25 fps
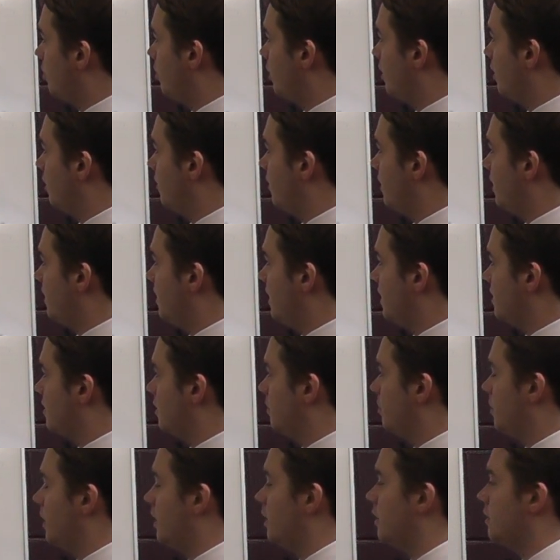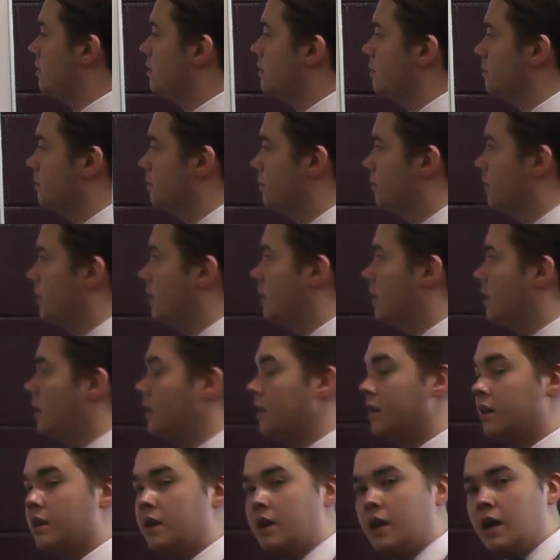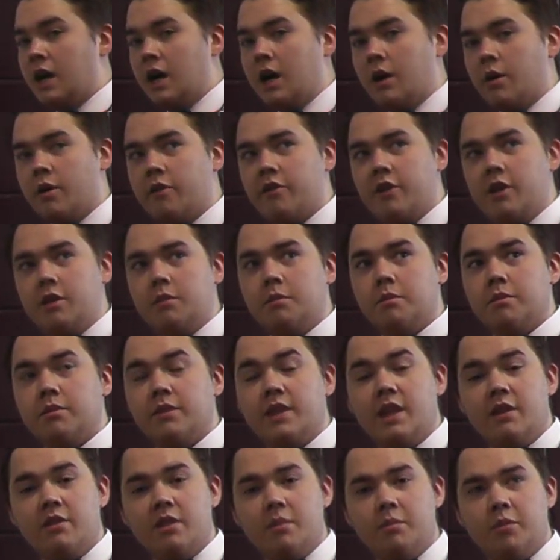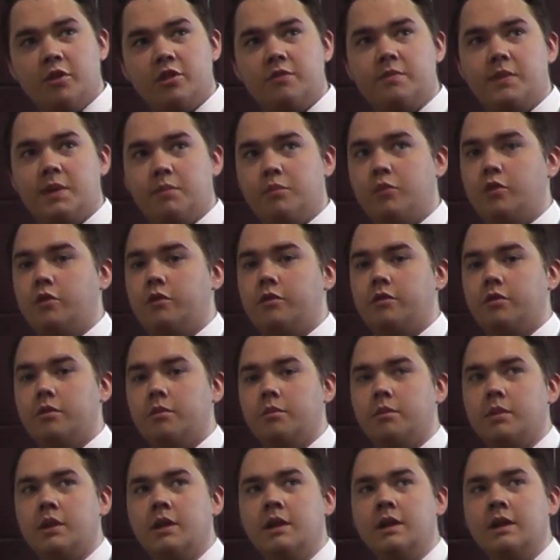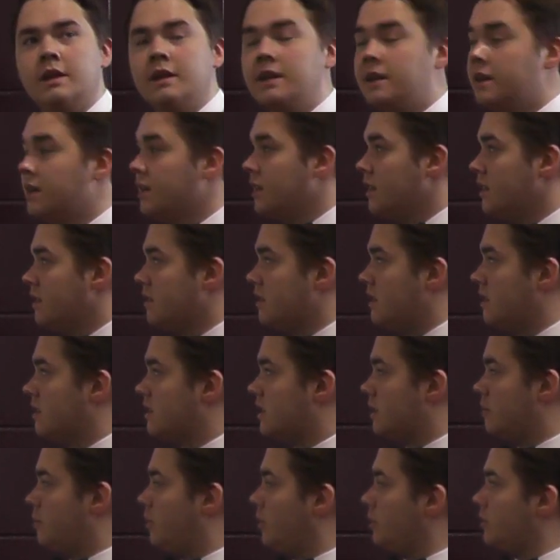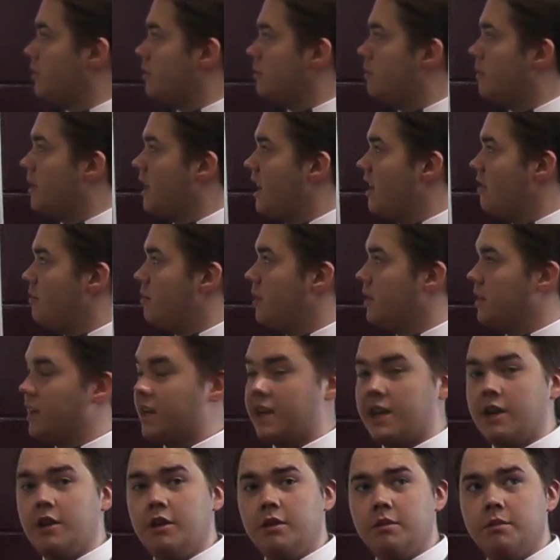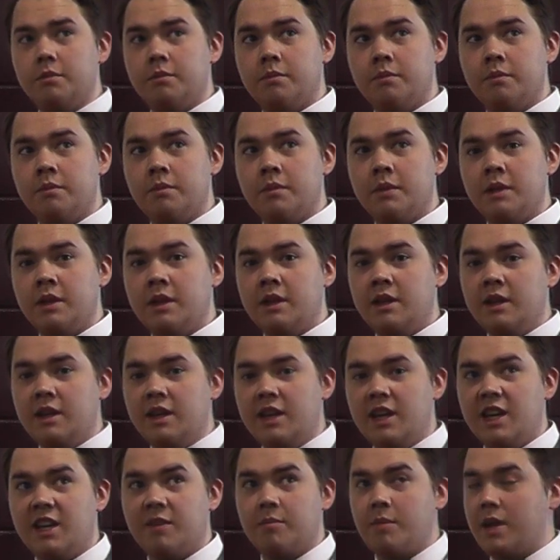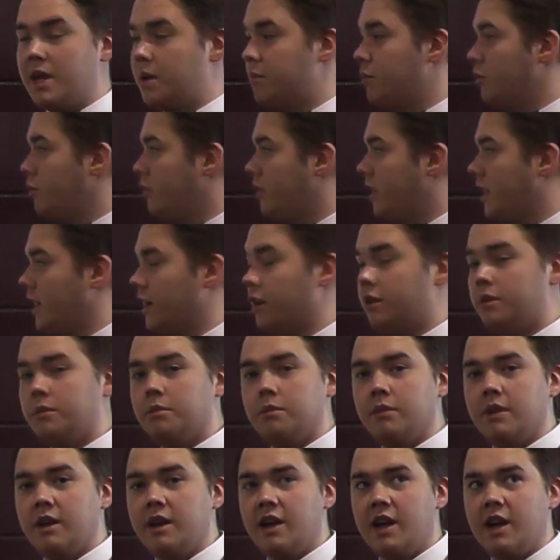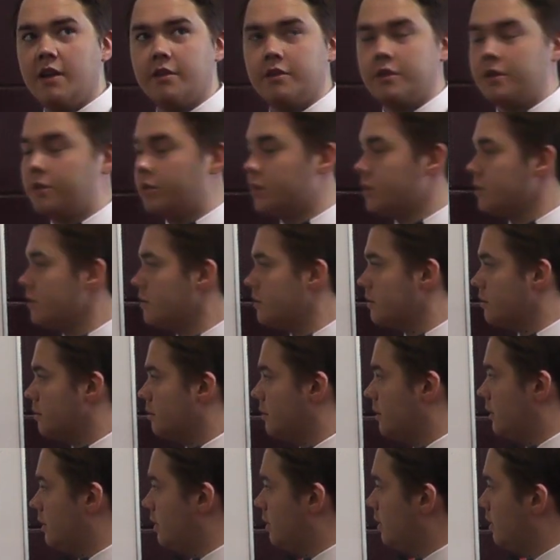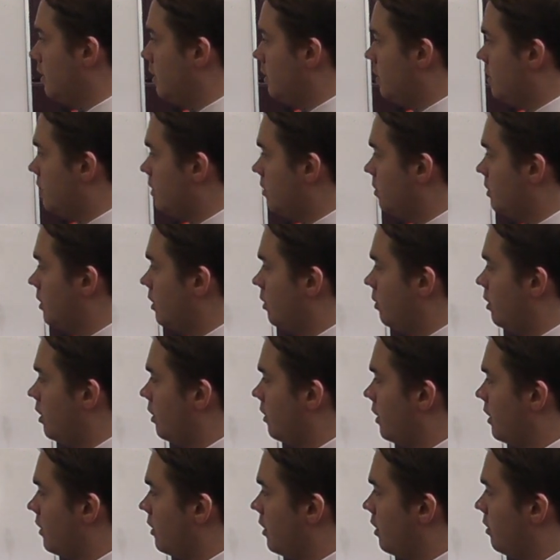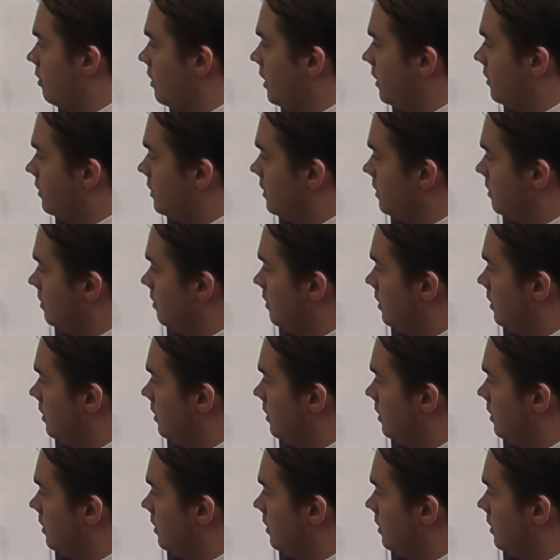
one of the adjacent pillars. However, now the boss may move. Since the boss may have been here, he may move here afterwards. So we no longer know that